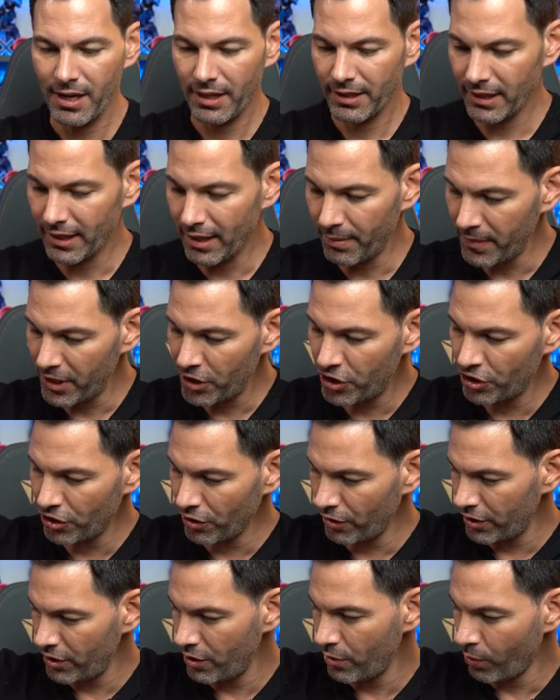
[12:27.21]
Let me
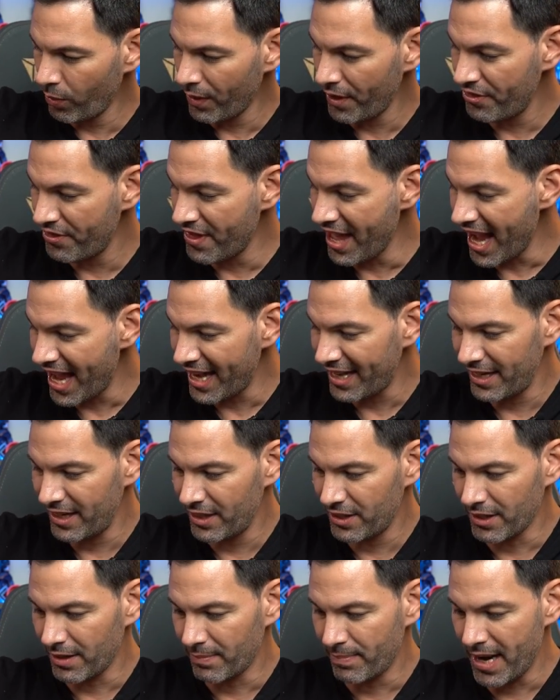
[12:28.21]
show you what that
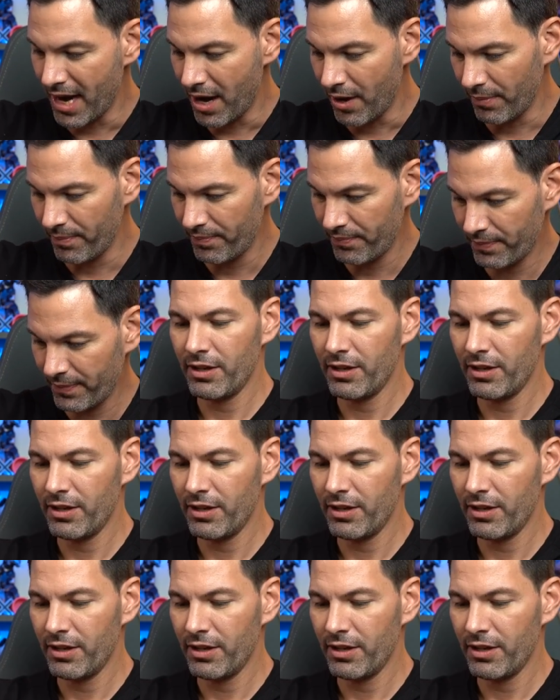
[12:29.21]
is about.